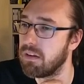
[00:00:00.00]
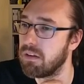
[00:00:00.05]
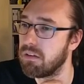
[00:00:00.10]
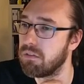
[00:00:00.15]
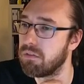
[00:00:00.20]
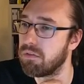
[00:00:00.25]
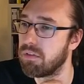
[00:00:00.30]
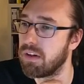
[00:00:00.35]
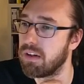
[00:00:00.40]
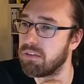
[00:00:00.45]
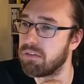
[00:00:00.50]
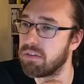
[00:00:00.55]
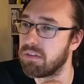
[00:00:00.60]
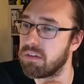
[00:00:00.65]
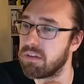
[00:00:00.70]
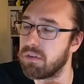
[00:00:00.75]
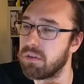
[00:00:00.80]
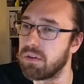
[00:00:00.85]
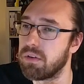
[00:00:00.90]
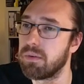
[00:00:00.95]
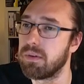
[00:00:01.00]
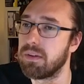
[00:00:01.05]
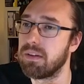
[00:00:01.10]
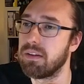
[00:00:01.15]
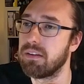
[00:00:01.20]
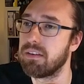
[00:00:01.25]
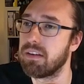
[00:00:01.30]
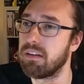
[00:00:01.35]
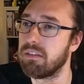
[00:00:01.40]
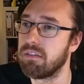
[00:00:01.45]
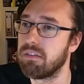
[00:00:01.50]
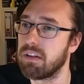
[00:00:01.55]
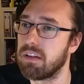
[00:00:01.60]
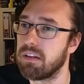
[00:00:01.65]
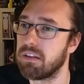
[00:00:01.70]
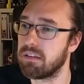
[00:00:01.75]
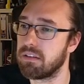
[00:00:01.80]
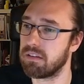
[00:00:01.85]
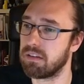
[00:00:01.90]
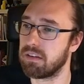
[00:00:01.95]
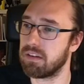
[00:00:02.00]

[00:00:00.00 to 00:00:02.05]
In 527.